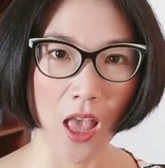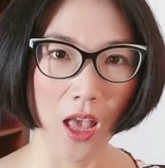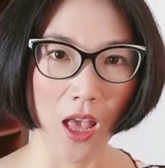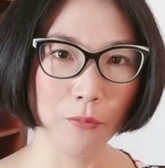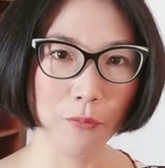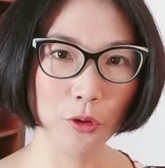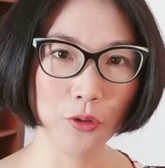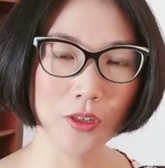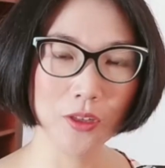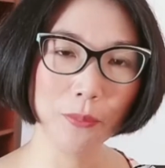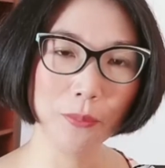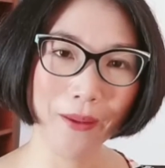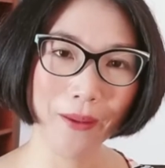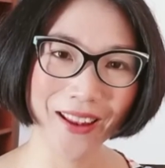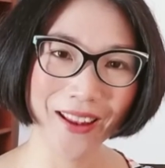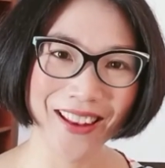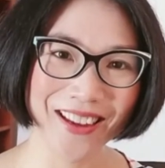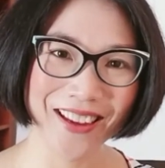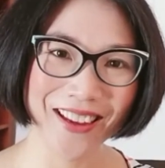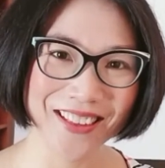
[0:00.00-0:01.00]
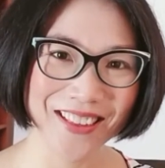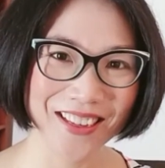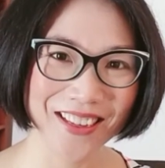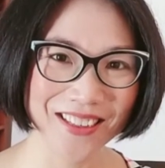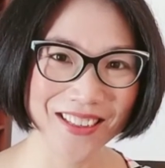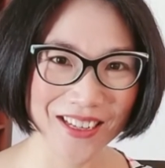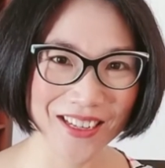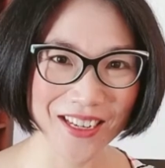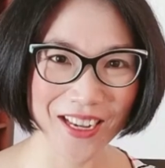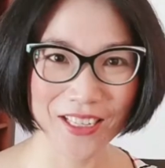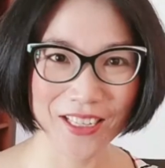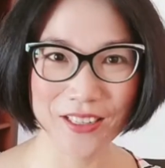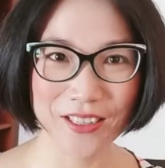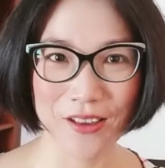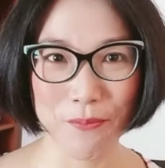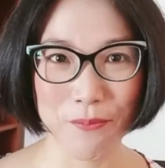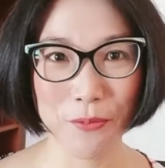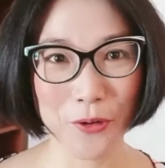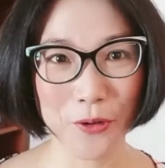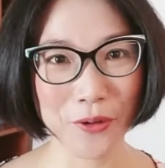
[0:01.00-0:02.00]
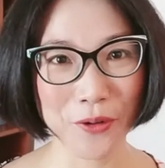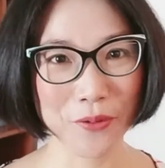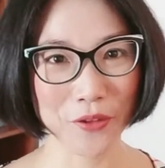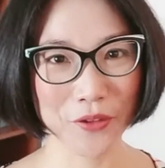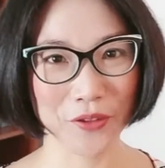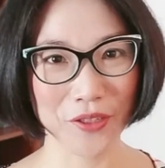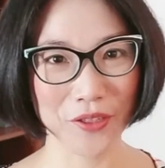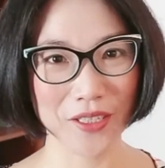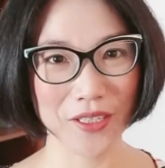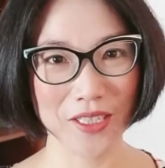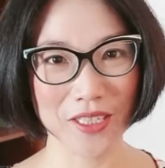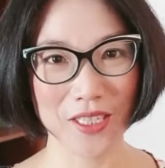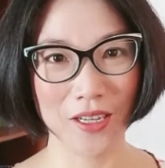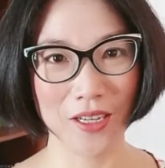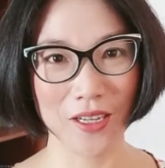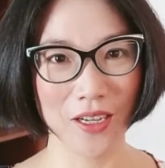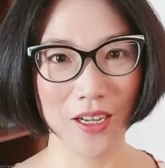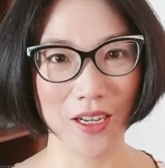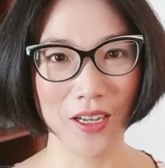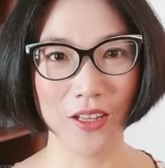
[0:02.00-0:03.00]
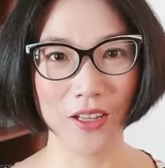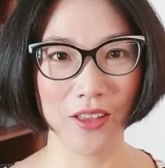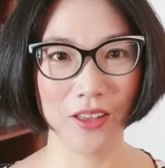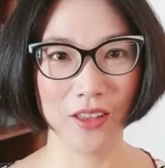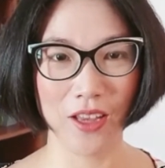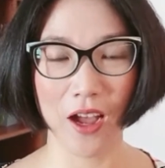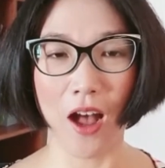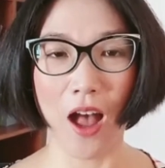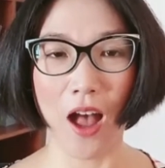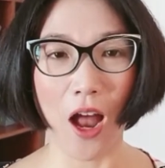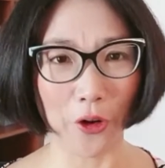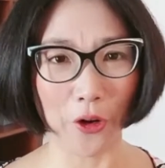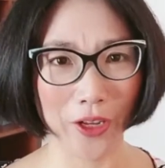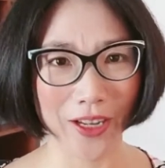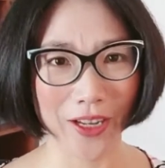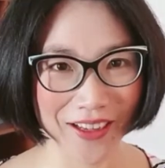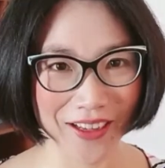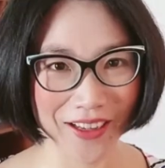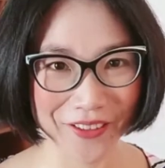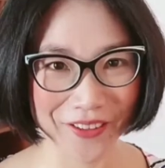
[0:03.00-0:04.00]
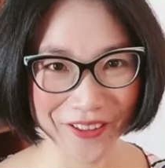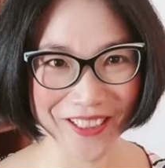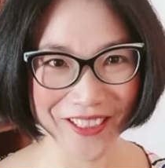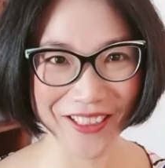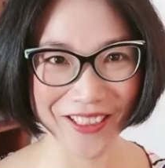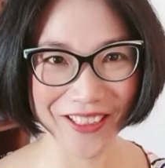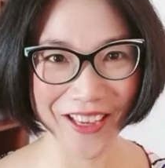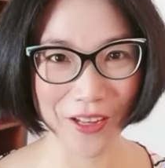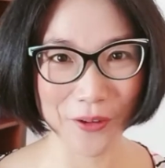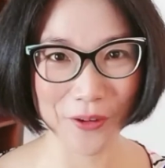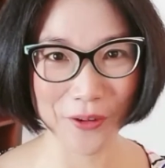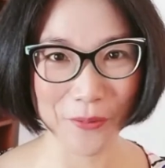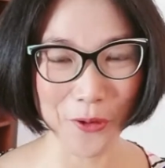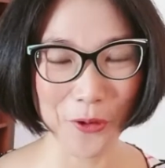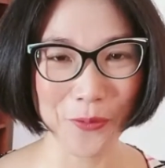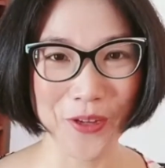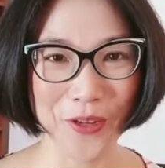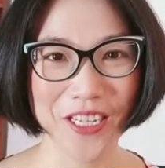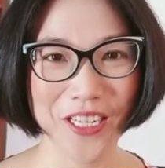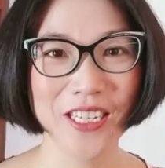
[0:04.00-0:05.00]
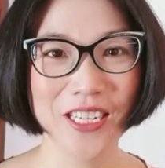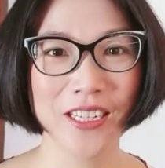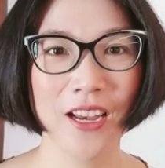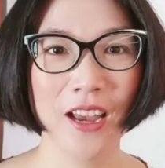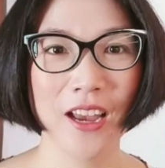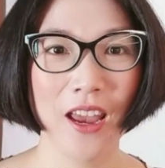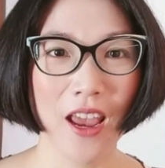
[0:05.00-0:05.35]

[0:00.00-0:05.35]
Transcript: I'm using ByteDance as an example because they are hiring like crazy at the moment,